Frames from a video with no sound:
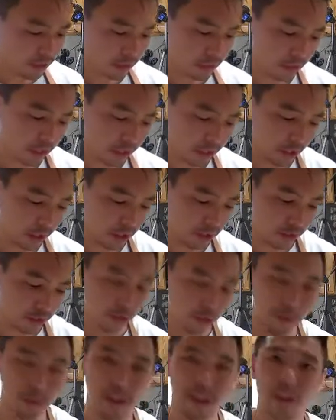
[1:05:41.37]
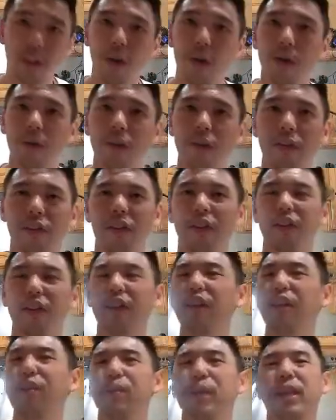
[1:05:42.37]
like a little bit
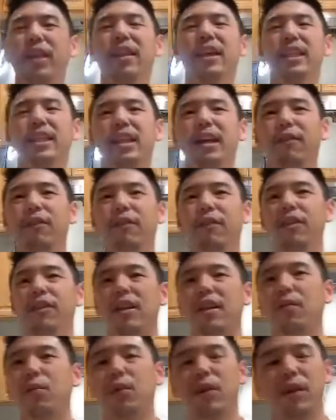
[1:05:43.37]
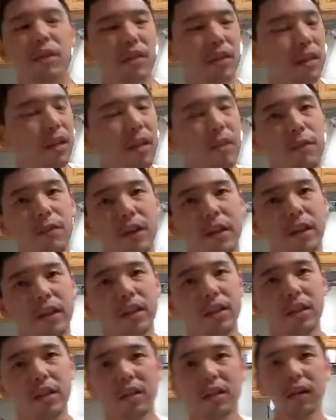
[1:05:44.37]
less effort than one of the deep fried
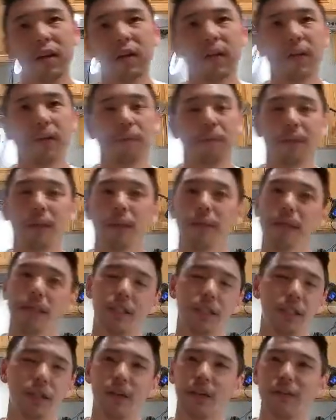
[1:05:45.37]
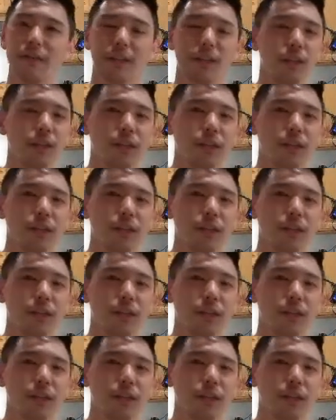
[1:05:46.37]
dishes because you don't have to do the